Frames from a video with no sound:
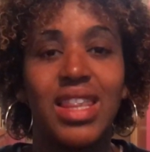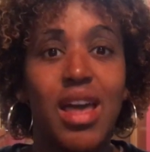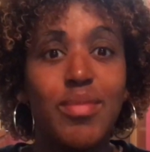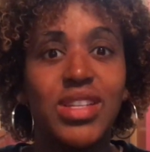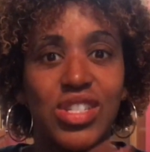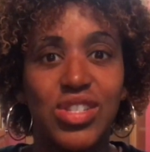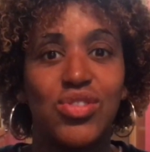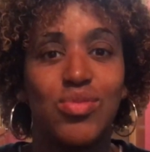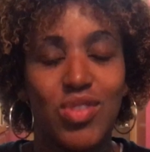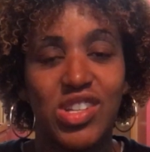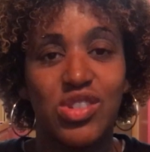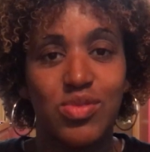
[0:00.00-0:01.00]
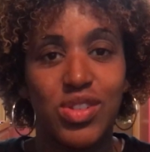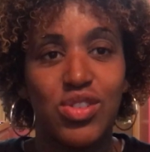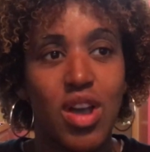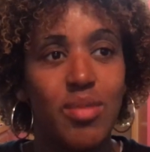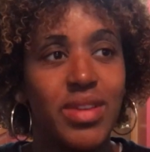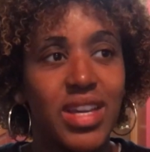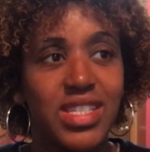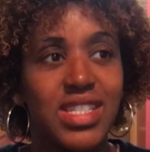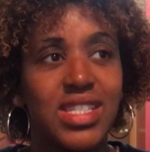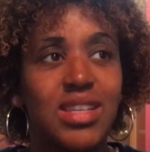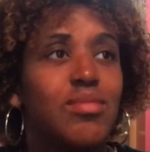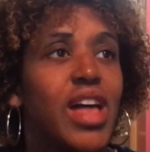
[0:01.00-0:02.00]
let me just do moisture withdrawal, because
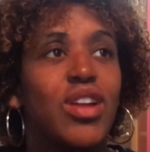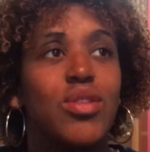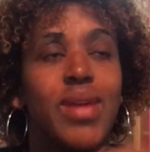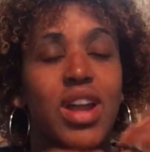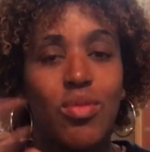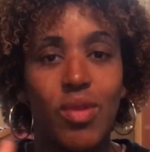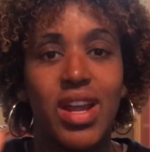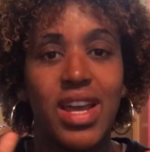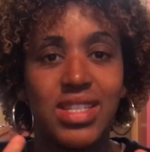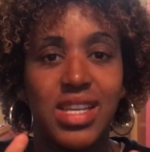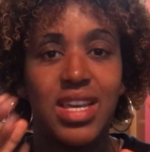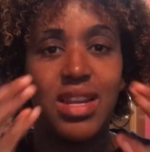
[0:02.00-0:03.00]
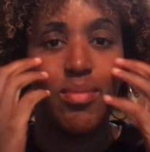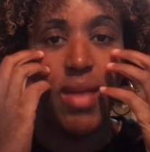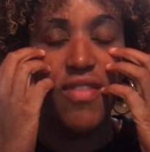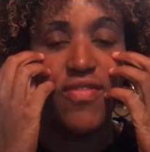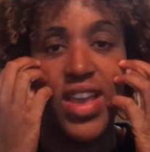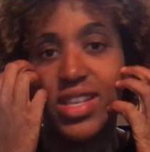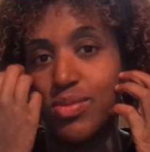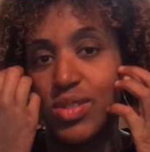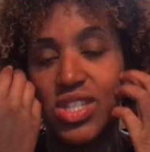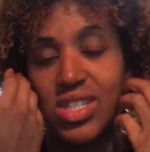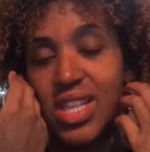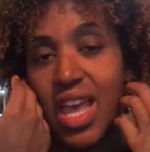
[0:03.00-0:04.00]
it seemed like no matter what I did, my face
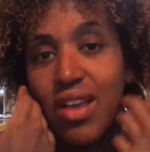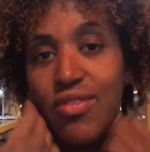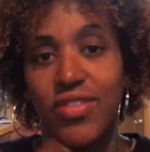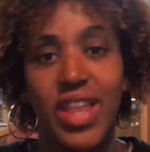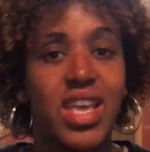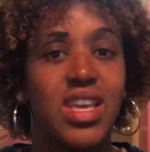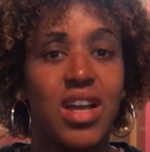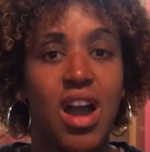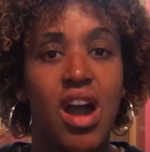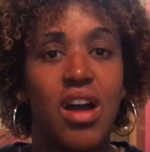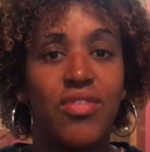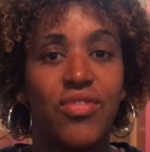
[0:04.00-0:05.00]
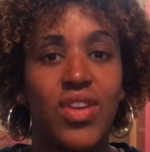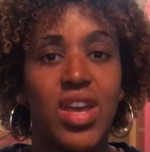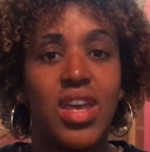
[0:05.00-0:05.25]
was just like flaking off